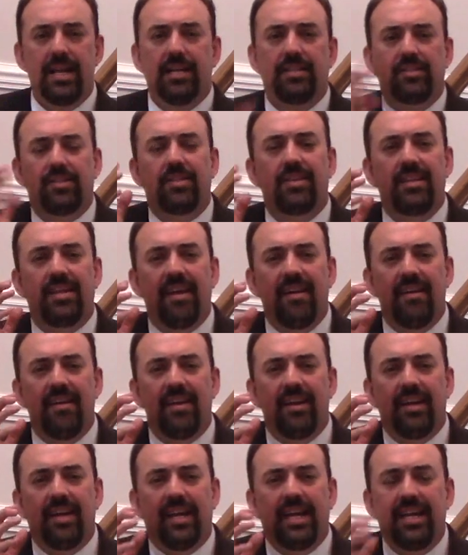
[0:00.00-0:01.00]
It's
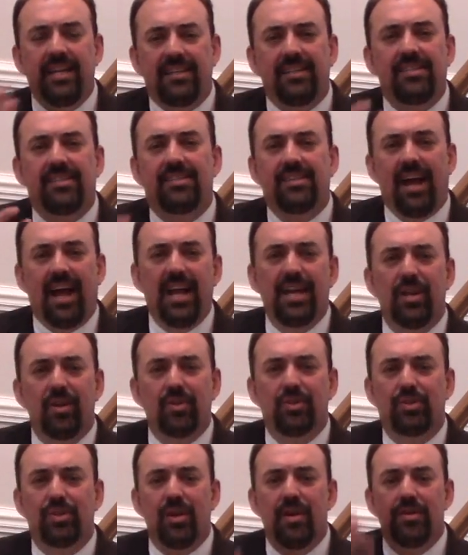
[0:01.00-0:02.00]
that he
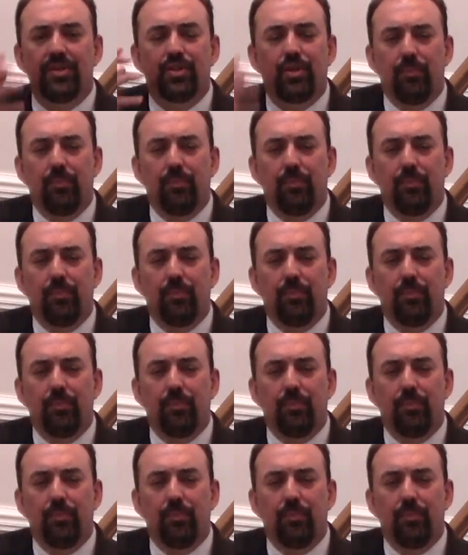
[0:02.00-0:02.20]
desires